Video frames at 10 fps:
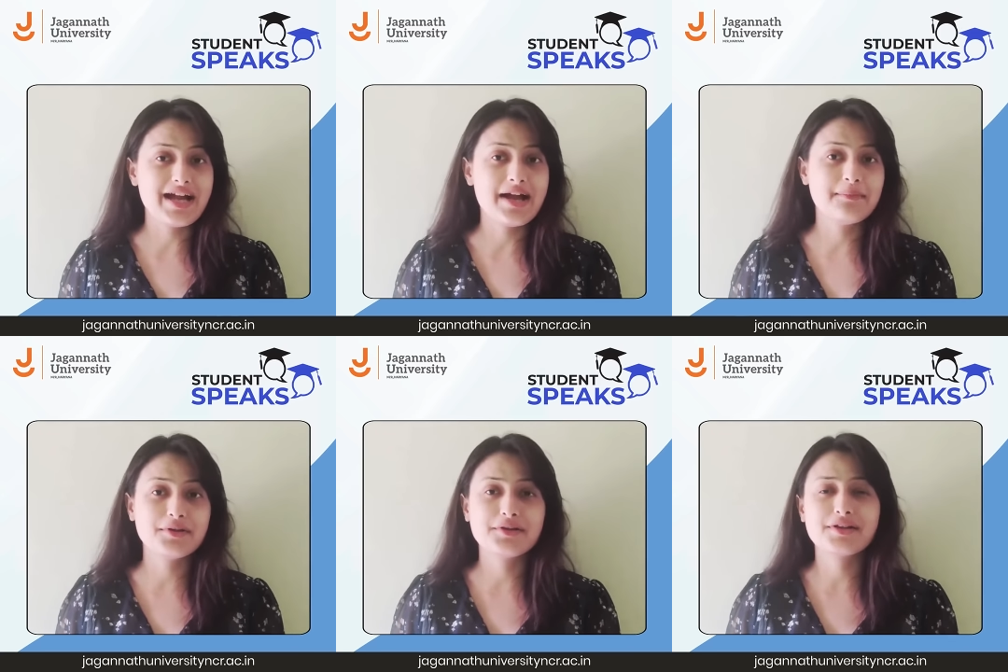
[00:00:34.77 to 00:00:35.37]

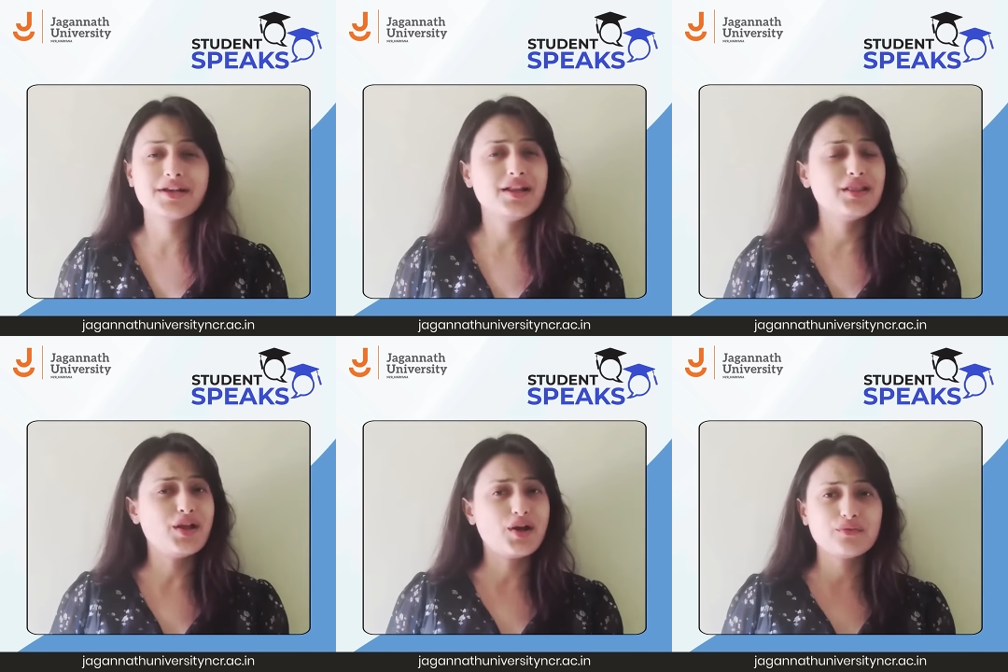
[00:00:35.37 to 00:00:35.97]
I'm learning a
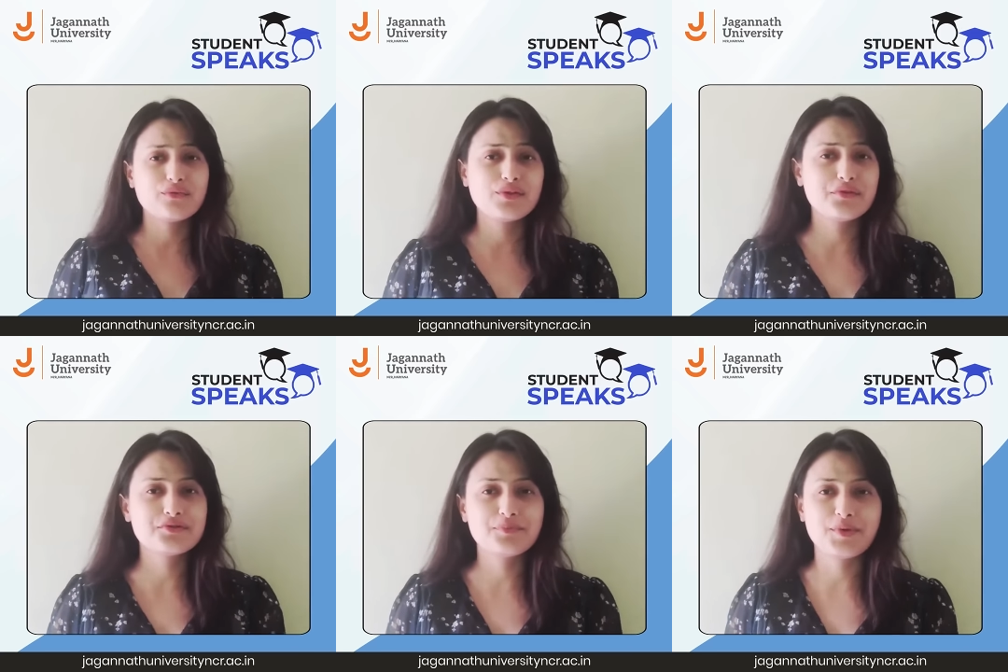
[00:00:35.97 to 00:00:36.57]
lot of new
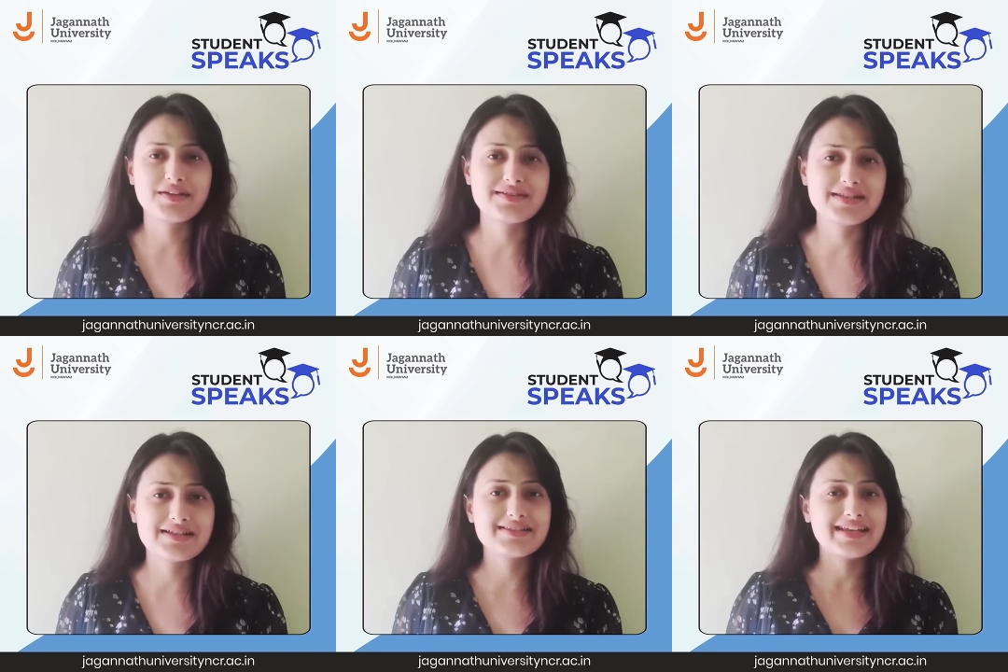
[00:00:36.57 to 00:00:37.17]

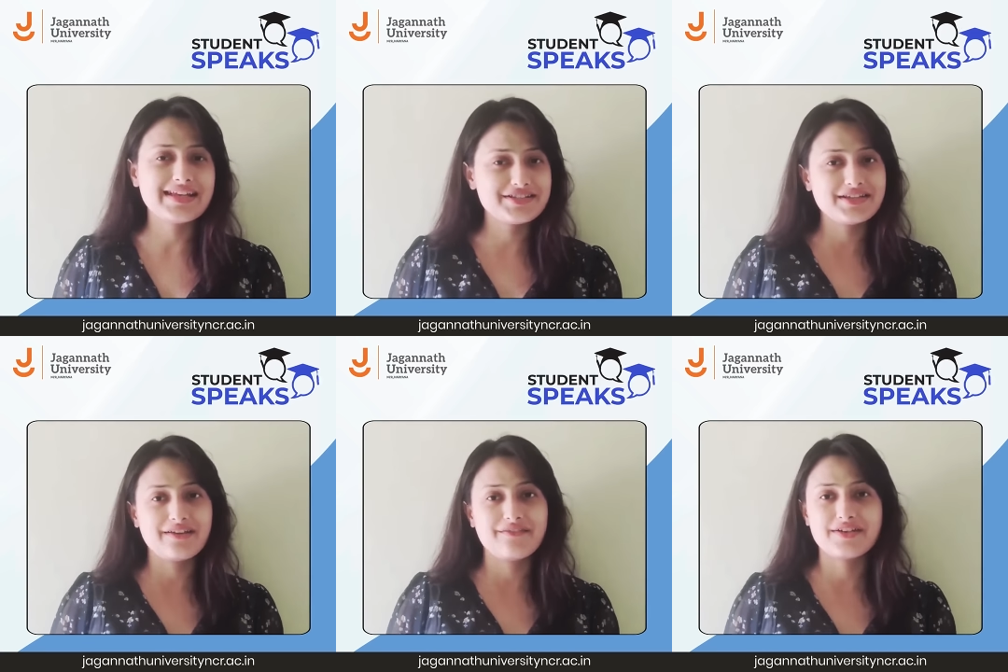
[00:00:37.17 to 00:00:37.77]
experiences each
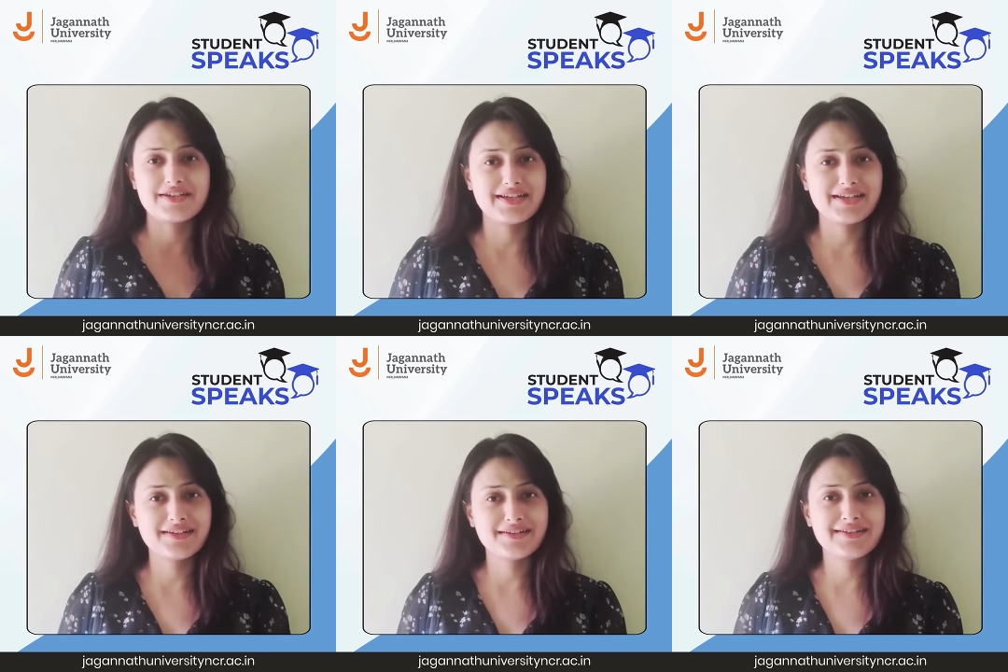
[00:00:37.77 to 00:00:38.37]
and every day.